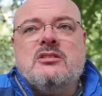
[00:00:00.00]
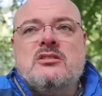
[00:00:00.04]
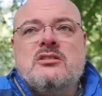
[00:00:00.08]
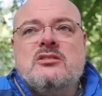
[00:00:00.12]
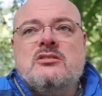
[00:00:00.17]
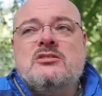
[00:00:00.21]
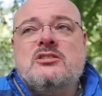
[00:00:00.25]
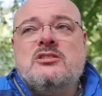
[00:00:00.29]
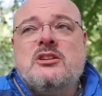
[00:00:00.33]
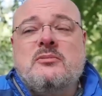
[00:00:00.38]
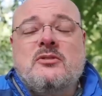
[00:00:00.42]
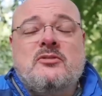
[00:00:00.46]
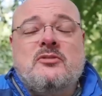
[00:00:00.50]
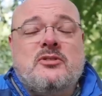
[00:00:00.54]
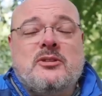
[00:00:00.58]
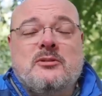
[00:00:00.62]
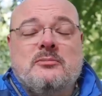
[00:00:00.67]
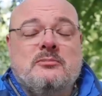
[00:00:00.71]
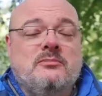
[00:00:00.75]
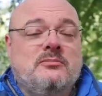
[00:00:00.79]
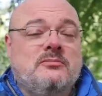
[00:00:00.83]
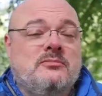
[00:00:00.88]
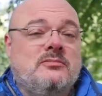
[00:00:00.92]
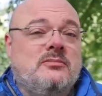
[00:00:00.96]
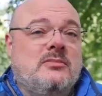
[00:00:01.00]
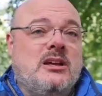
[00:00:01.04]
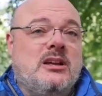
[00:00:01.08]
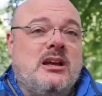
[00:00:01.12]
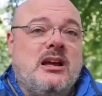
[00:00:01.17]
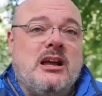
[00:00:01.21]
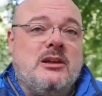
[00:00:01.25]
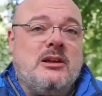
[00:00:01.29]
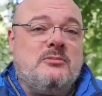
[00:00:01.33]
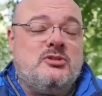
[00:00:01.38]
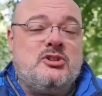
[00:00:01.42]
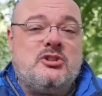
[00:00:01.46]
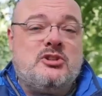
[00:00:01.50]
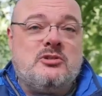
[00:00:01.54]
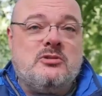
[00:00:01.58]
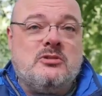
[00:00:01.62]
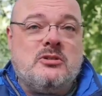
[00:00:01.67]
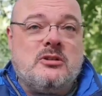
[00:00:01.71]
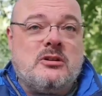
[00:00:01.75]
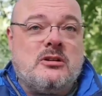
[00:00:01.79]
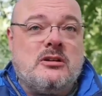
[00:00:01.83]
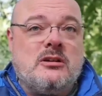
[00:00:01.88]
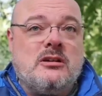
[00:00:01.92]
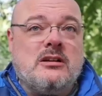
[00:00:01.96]
Some of them, I'm
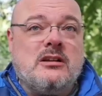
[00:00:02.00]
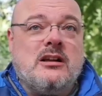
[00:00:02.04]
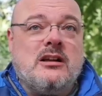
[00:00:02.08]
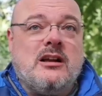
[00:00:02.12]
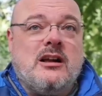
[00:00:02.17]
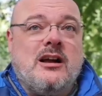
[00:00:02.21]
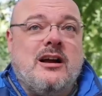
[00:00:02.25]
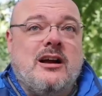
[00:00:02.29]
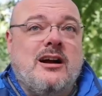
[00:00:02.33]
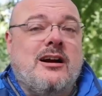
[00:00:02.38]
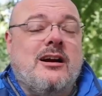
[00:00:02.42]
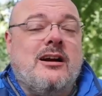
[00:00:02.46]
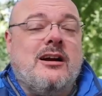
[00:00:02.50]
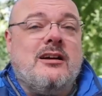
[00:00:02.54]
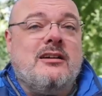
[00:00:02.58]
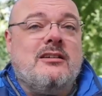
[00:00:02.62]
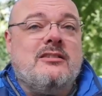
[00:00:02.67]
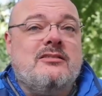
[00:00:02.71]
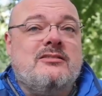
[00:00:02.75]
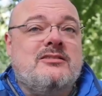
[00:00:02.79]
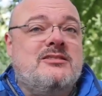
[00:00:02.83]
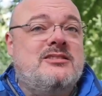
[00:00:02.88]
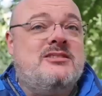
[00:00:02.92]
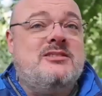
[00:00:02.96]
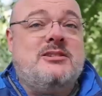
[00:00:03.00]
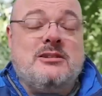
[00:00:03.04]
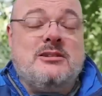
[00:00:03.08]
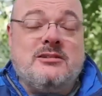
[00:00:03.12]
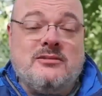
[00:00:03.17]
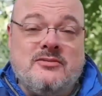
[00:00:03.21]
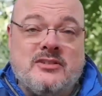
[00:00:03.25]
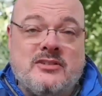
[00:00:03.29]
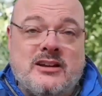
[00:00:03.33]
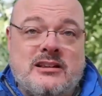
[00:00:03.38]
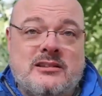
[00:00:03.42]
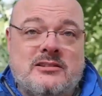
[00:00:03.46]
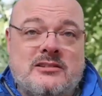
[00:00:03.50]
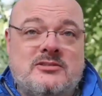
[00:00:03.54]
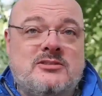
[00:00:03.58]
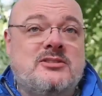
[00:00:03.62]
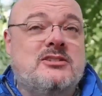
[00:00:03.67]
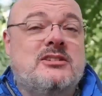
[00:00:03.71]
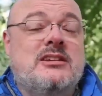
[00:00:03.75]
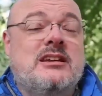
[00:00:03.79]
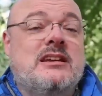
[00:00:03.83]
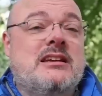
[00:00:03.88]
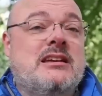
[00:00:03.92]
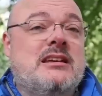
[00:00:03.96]
sure, are still valid
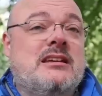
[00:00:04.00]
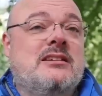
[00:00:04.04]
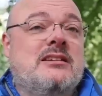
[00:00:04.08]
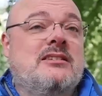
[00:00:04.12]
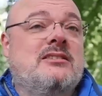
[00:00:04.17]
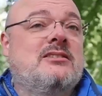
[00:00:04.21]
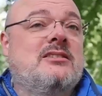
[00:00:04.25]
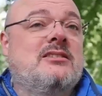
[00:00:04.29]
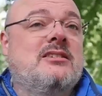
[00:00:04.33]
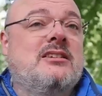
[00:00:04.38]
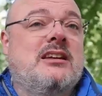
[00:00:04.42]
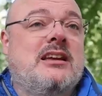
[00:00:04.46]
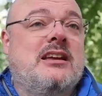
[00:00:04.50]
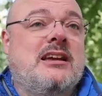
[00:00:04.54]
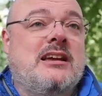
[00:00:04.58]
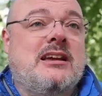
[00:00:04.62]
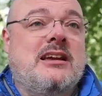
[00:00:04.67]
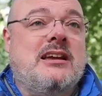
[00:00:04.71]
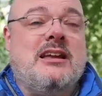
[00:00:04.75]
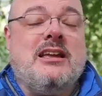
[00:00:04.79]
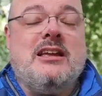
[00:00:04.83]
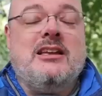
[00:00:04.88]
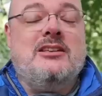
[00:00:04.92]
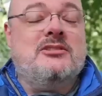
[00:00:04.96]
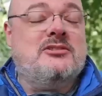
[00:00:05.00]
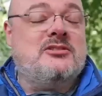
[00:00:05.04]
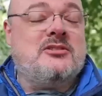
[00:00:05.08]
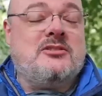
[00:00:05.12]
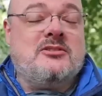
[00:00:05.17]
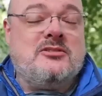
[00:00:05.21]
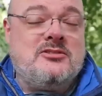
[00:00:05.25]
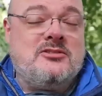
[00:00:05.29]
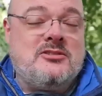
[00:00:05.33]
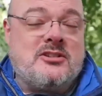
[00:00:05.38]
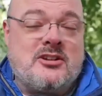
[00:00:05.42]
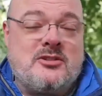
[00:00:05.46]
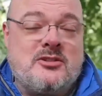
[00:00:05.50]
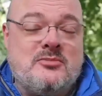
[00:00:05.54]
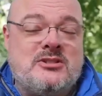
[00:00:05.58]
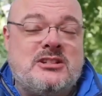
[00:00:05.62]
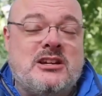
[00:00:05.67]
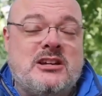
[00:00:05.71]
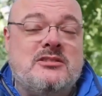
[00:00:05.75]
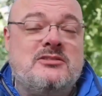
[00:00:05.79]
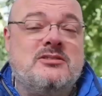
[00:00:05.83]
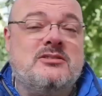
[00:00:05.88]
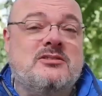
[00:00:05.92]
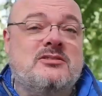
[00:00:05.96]
today in certain
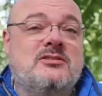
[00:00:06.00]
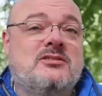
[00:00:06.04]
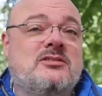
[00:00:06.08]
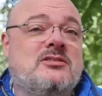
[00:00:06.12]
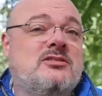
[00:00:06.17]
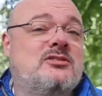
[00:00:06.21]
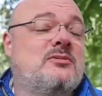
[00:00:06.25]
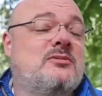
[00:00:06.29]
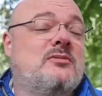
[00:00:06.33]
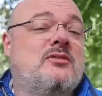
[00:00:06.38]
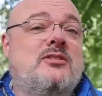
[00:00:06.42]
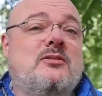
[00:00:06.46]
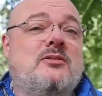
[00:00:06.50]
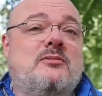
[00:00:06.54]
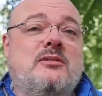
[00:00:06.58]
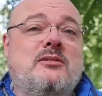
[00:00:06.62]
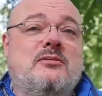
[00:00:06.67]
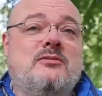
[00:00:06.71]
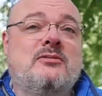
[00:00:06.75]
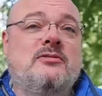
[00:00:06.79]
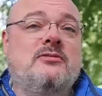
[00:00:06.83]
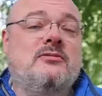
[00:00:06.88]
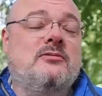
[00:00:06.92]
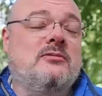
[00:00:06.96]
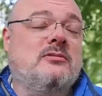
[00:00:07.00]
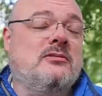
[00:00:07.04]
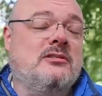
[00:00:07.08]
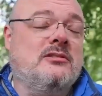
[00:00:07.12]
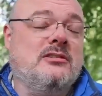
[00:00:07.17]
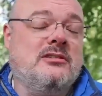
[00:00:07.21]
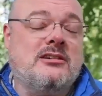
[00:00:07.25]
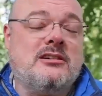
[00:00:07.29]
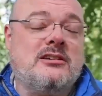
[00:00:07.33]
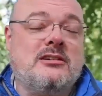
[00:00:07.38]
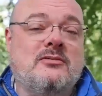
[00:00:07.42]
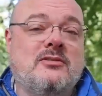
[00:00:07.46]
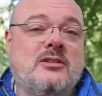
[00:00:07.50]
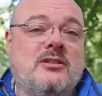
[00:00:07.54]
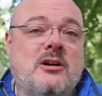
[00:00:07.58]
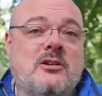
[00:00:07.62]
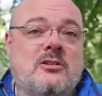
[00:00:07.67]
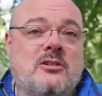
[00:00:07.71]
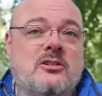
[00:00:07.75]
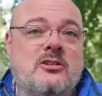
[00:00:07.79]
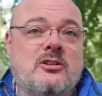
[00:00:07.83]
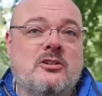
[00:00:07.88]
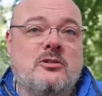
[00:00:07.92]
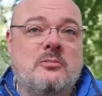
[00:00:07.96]
circumstances. Some of them have kind of long
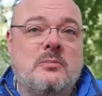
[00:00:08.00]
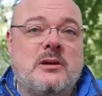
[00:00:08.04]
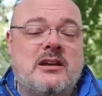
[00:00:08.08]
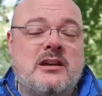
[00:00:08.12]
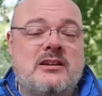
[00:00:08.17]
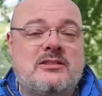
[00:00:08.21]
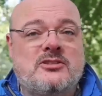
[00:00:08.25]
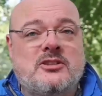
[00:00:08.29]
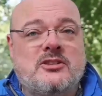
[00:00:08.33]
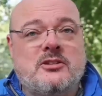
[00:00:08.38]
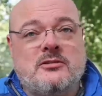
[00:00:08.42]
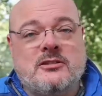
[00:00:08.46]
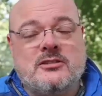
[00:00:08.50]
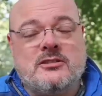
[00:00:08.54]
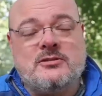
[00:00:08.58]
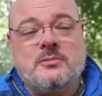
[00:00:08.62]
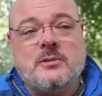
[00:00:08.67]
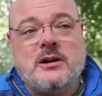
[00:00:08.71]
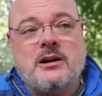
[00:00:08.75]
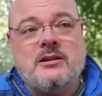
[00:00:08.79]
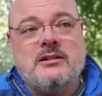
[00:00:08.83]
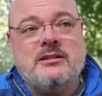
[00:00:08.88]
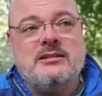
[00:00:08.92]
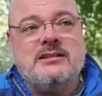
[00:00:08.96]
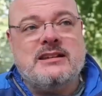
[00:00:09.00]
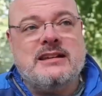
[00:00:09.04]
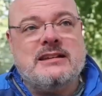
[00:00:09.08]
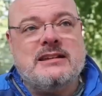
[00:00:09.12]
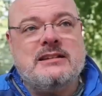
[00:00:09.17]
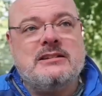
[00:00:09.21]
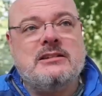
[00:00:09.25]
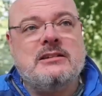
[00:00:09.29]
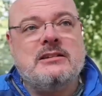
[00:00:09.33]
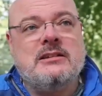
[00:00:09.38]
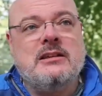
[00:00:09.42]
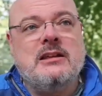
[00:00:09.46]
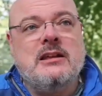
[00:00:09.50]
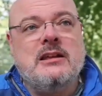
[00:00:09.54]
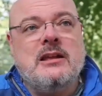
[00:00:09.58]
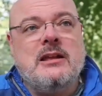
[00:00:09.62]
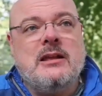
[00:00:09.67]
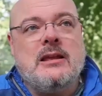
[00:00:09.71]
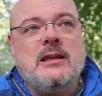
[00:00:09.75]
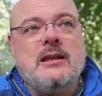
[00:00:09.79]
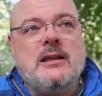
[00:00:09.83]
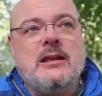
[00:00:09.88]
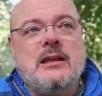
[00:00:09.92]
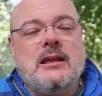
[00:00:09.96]
ago passed their expiry date,
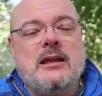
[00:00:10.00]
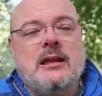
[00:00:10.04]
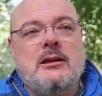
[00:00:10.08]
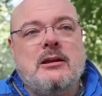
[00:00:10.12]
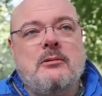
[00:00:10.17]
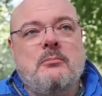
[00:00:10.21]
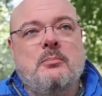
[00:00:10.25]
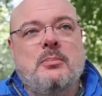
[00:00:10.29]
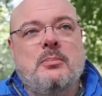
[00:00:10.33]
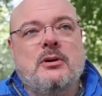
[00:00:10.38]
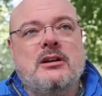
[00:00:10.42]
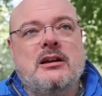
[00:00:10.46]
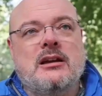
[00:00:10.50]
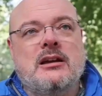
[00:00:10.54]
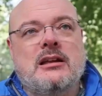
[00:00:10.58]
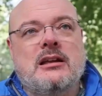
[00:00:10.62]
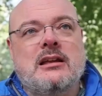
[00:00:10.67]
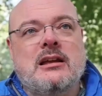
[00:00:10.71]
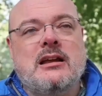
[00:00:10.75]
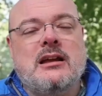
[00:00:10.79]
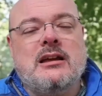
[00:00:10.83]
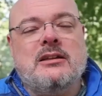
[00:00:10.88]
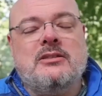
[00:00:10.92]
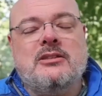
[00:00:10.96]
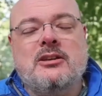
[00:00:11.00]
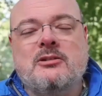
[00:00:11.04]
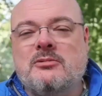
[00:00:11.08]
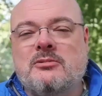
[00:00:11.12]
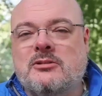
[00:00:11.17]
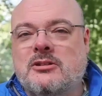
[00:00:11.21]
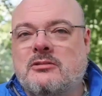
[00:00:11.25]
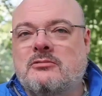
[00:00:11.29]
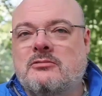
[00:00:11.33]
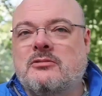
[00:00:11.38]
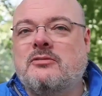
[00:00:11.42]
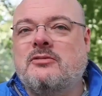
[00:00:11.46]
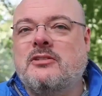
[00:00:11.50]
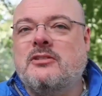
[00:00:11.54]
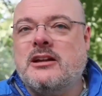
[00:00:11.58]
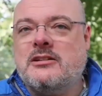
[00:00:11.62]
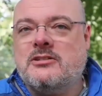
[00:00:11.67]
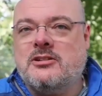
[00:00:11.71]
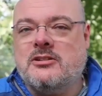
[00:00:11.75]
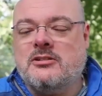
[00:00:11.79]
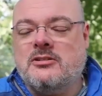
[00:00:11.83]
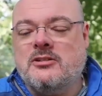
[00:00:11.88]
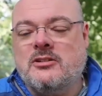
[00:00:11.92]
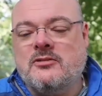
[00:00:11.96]
but I think we're not
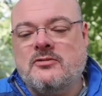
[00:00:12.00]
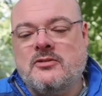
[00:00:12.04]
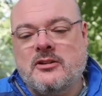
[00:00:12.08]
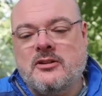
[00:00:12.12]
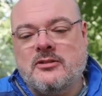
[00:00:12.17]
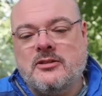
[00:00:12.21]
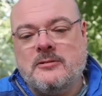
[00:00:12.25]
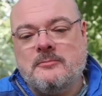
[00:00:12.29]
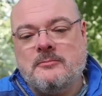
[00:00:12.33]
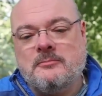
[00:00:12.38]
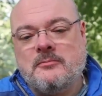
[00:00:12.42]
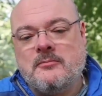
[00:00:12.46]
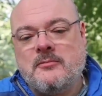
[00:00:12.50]
reflecting enough on them.